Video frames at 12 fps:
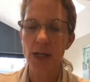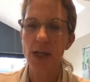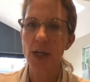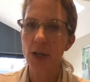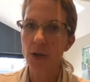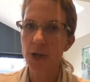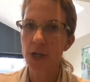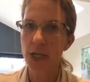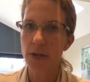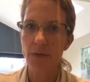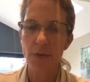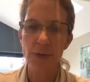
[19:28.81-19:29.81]

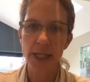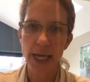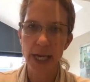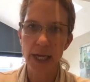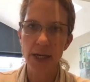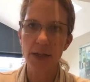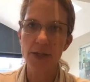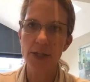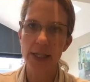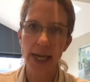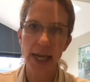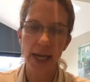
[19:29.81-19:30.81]
hugely from day to
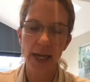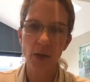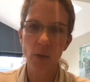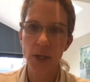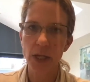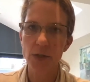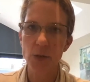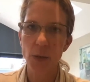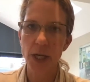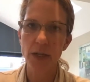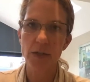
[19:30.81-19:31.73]
day and week to week.